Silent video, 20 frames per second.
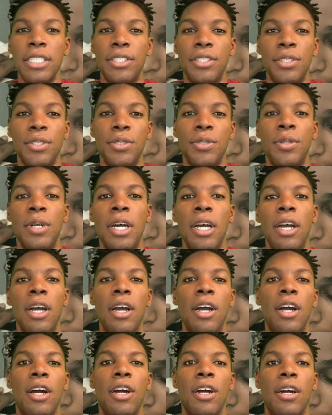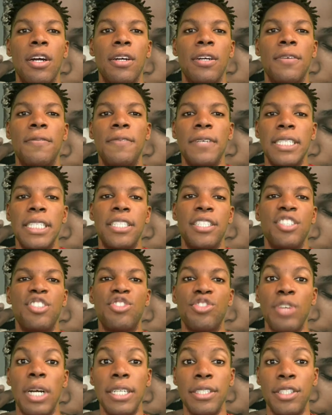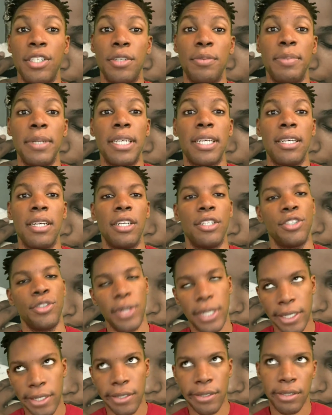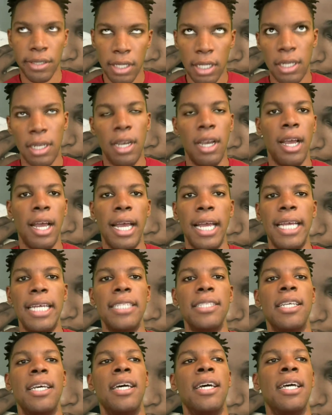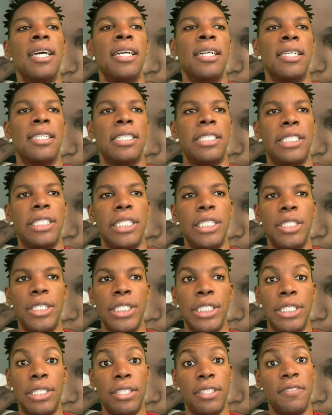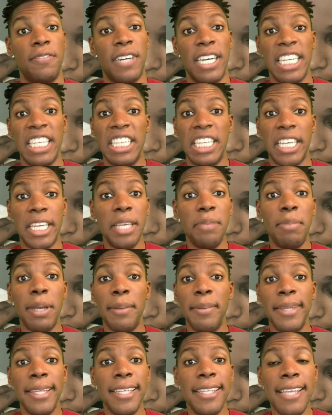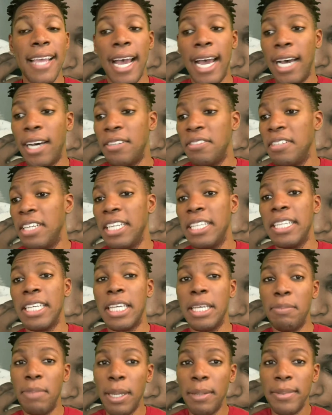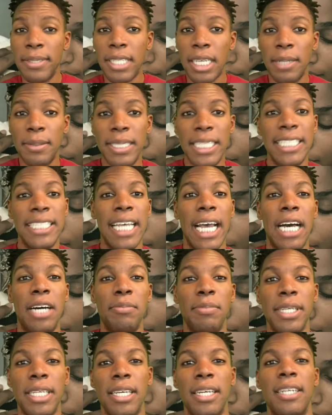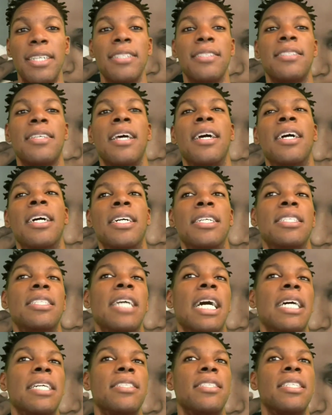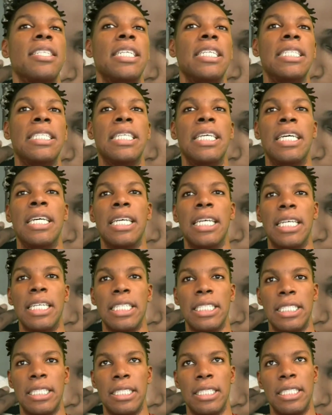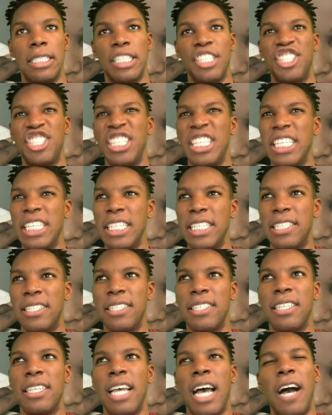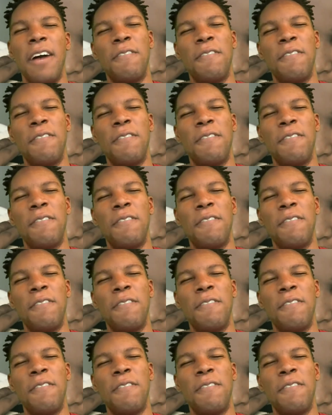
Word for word: to her fitness instructor, her trainer, and she's inviting Nikki Baby to town. Nikki Baby's coming to town because Joseline just needs a